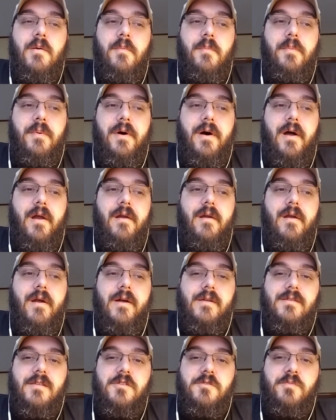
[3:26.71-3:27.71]
But
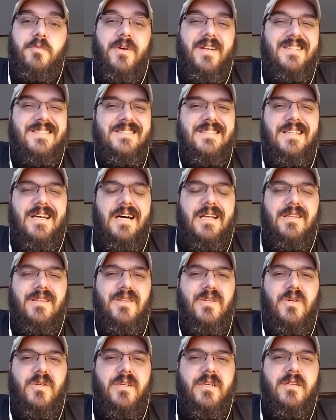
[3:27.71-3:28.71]
at this point, it's not
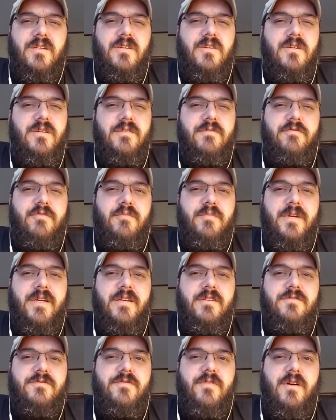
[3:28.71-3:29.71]
looking good for
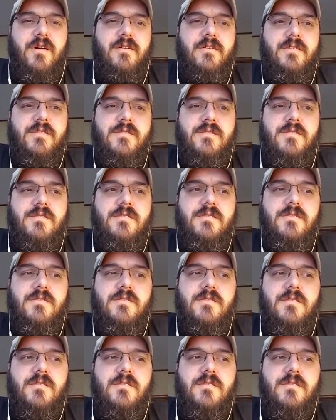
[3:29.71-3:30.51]
me as far as